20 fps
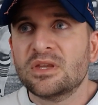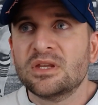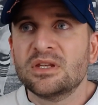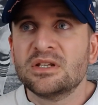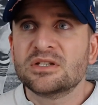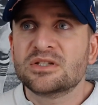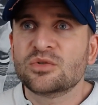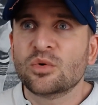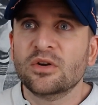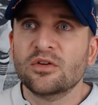
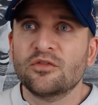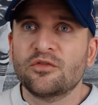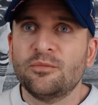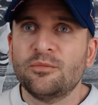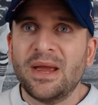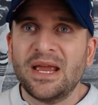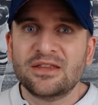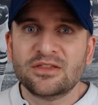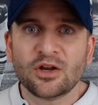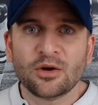sort of
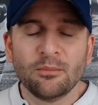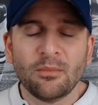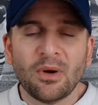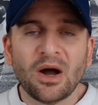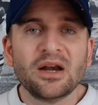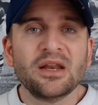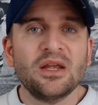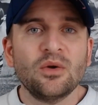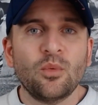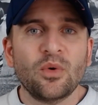make their
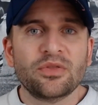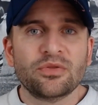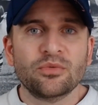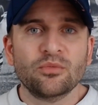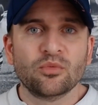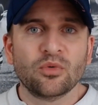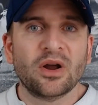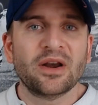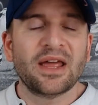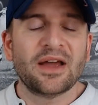money with
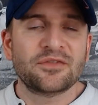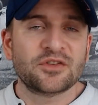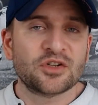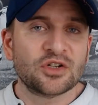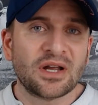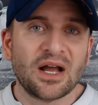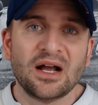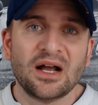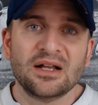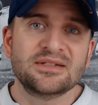run after
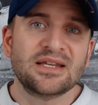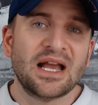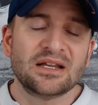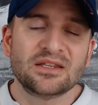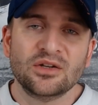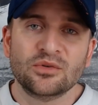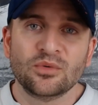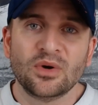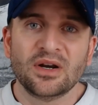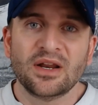
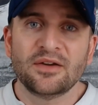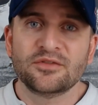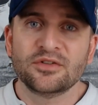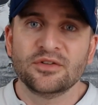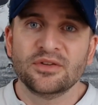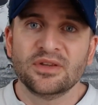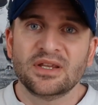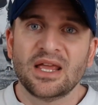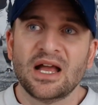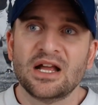contact and run after
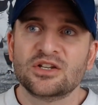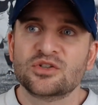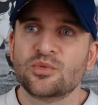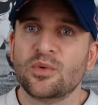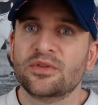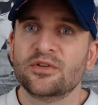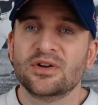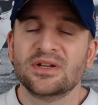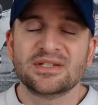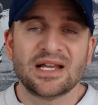the catch,
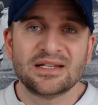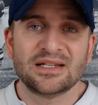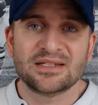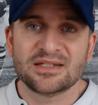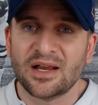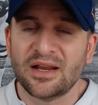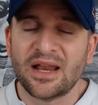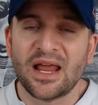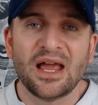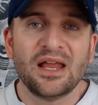whether it's at
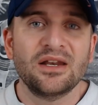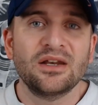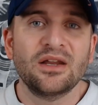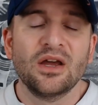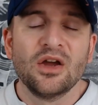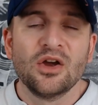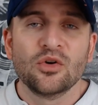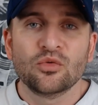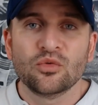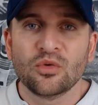tight
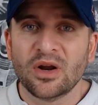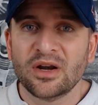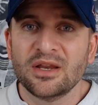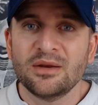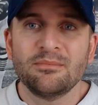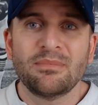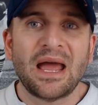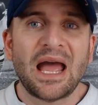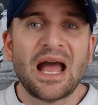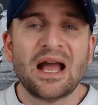end,
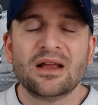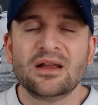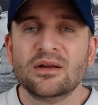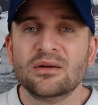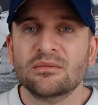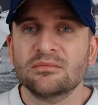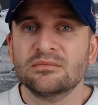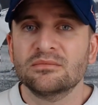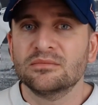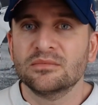running back,
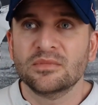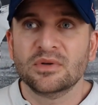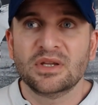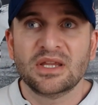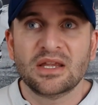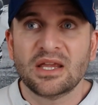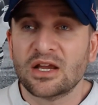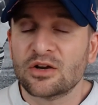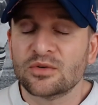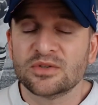
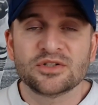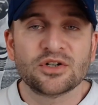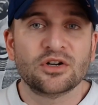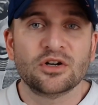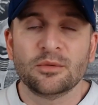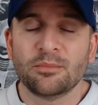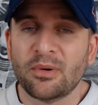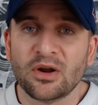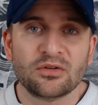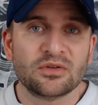kick
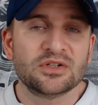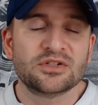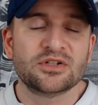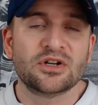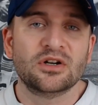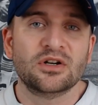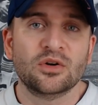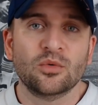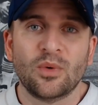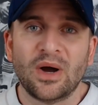returner, punt
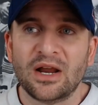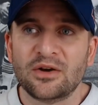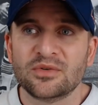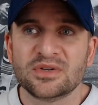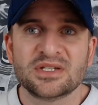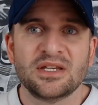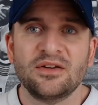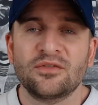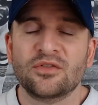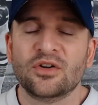returner, wide
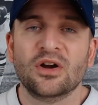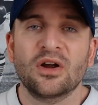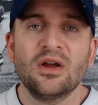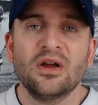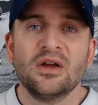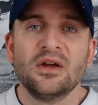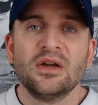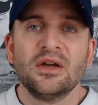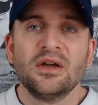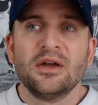receiver.
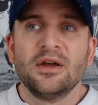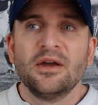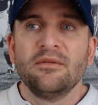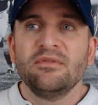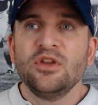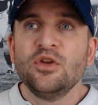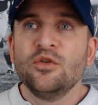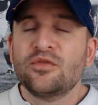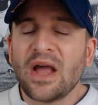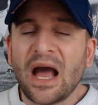
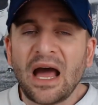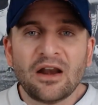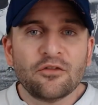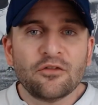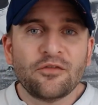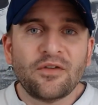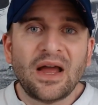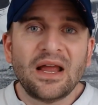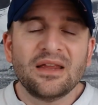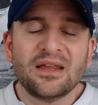You've got to
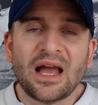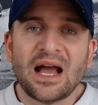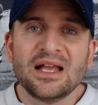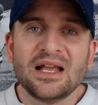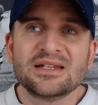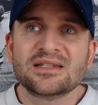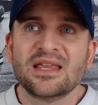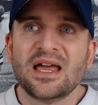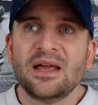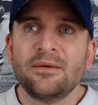find
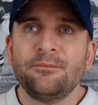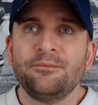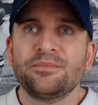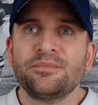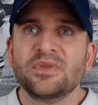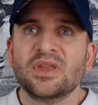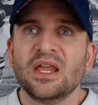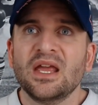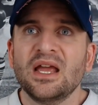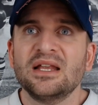guys that
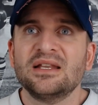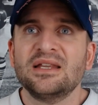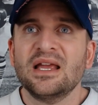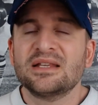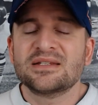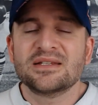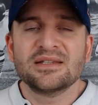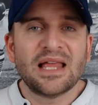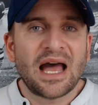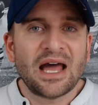it,
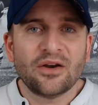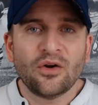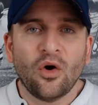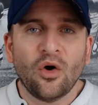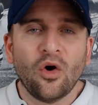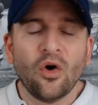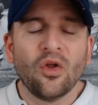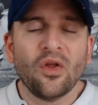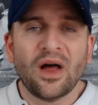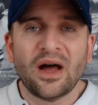it's not
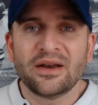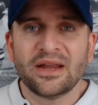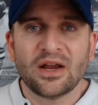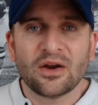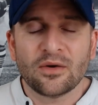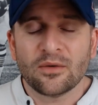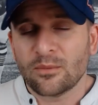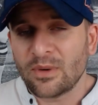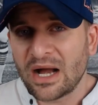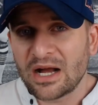all on
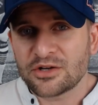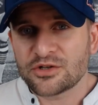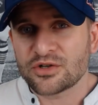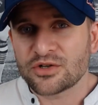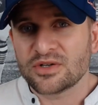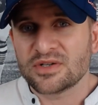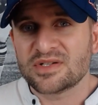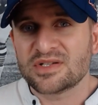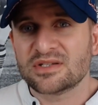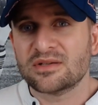Aaron
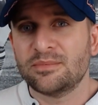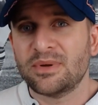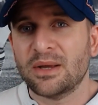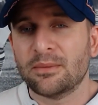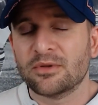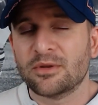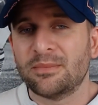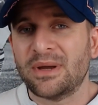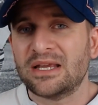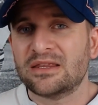Rodgers to be
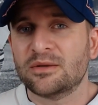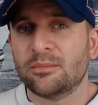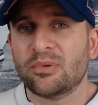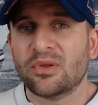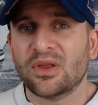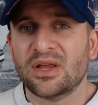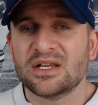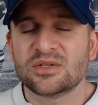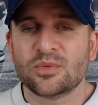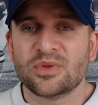able to make the
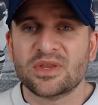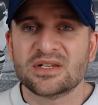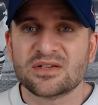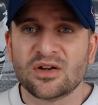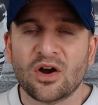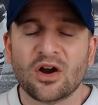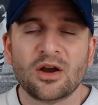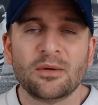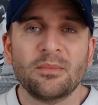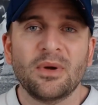plays with his
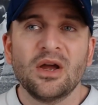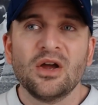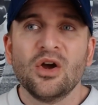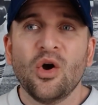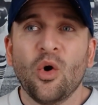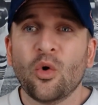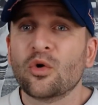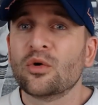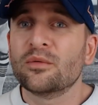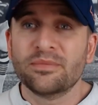arm
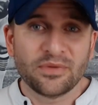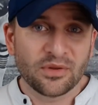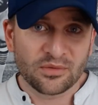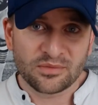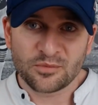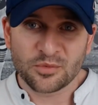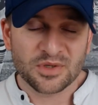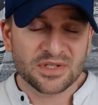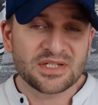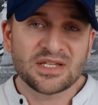or the
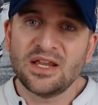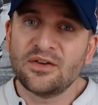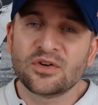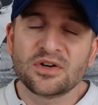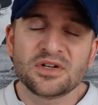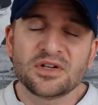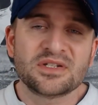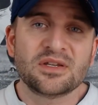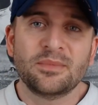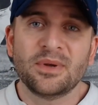
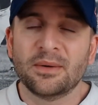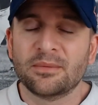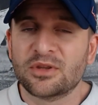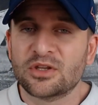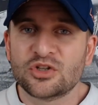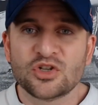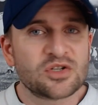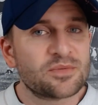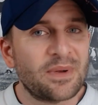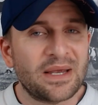receivers to be able to
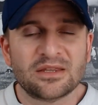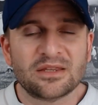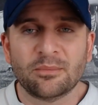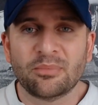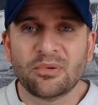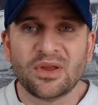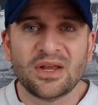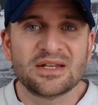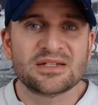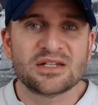just make the
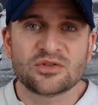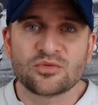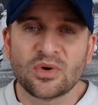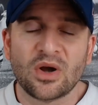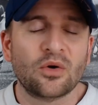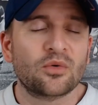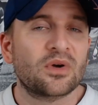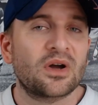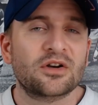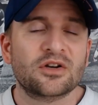plays as
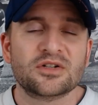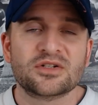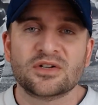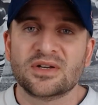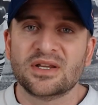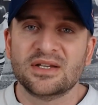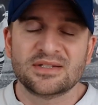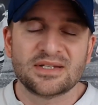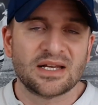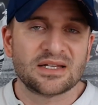route runners or
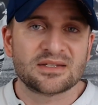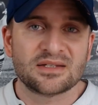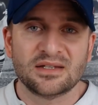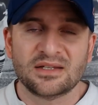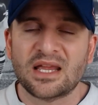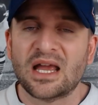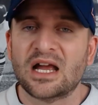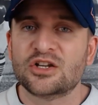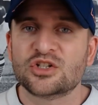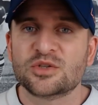contested
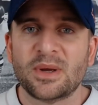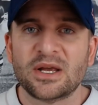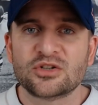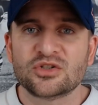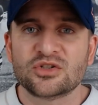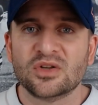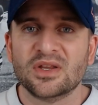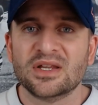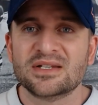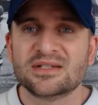catch
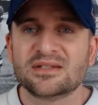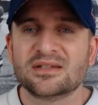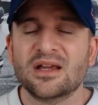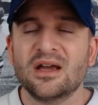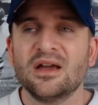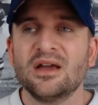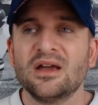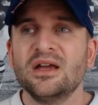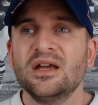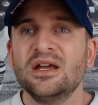specialists.
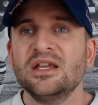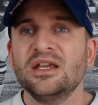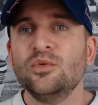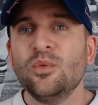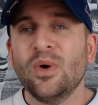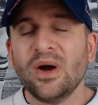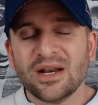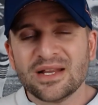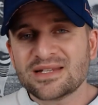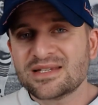You
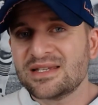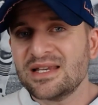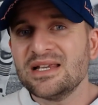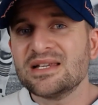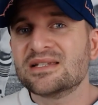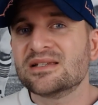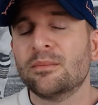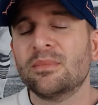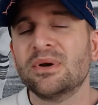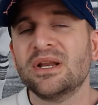want to see
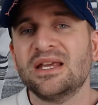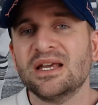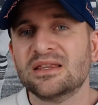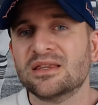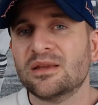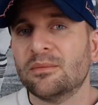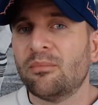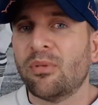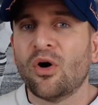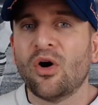somebody get
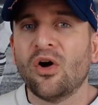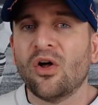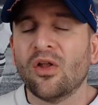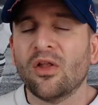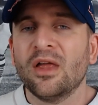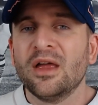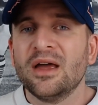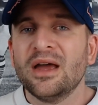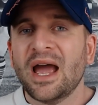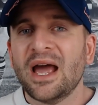the
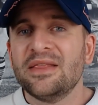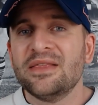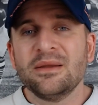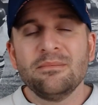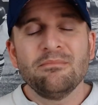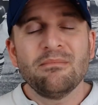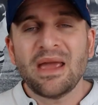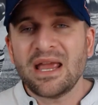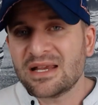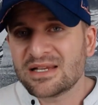ball and
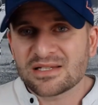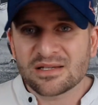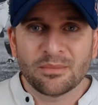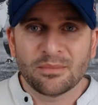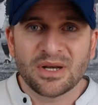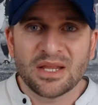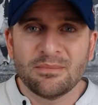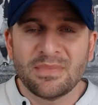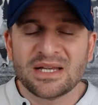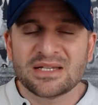then make
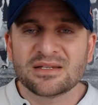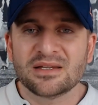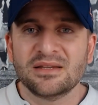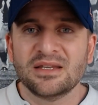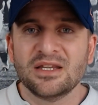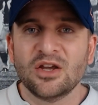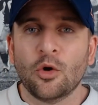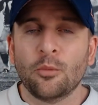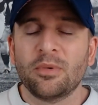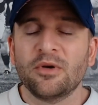somebody miss in
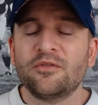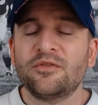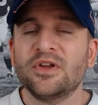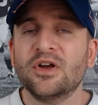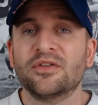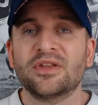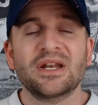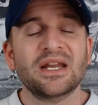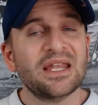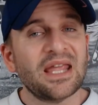the open
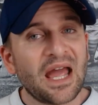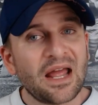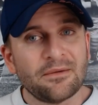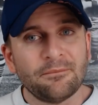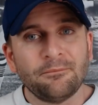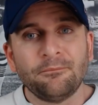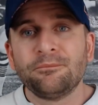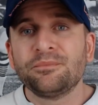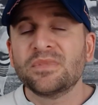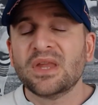field. And
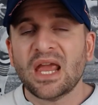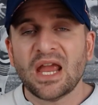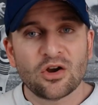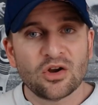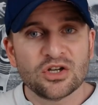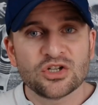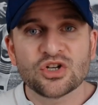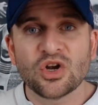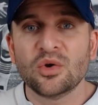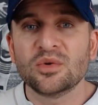again,
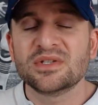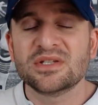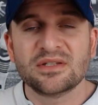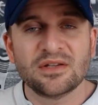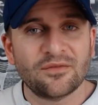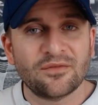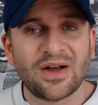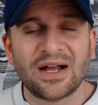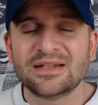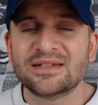Aaron Jones,
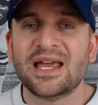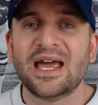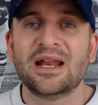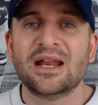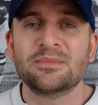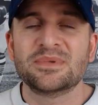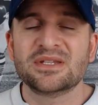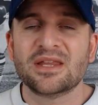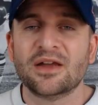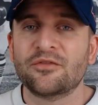Davante
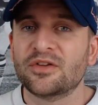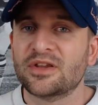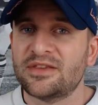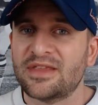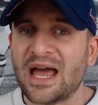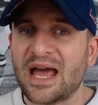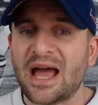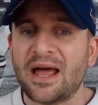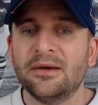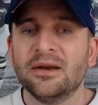Adams, definitely
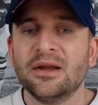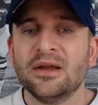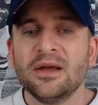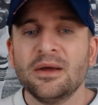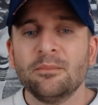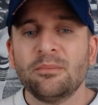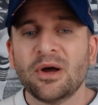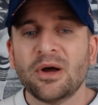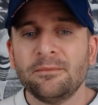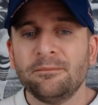that.
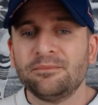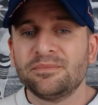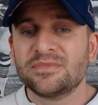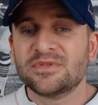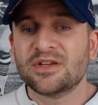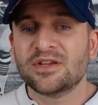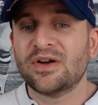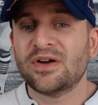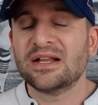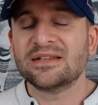But
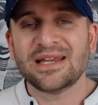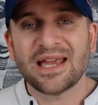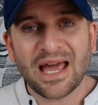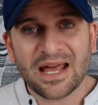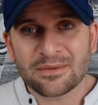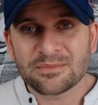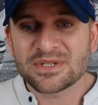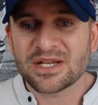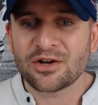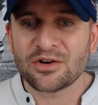Davante
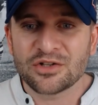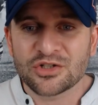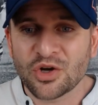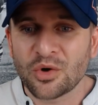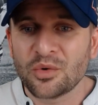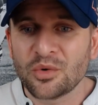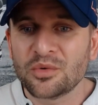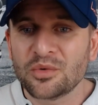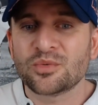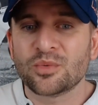Adams, Aaron
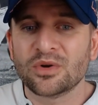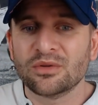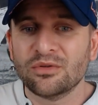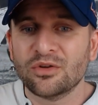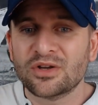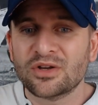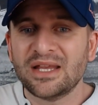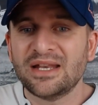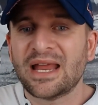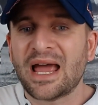Jones, we're
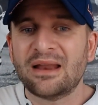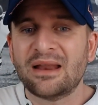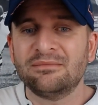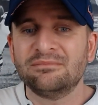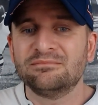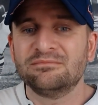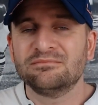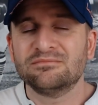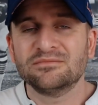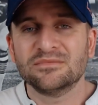looking
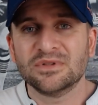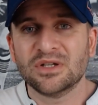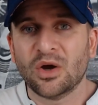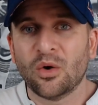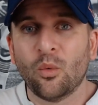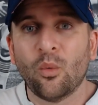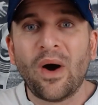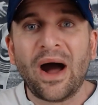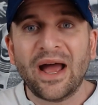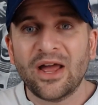at a
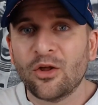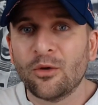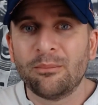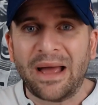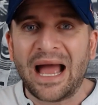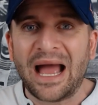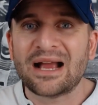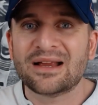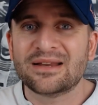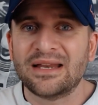while
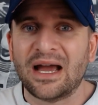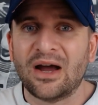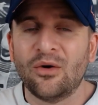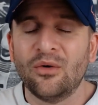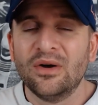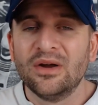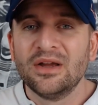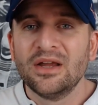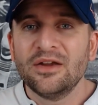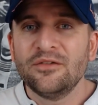back now.
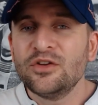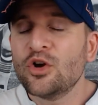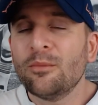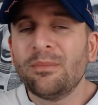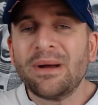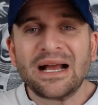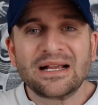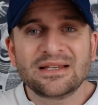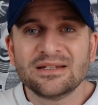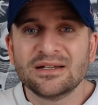If you go
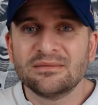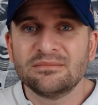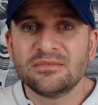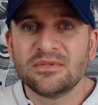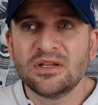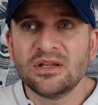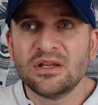back to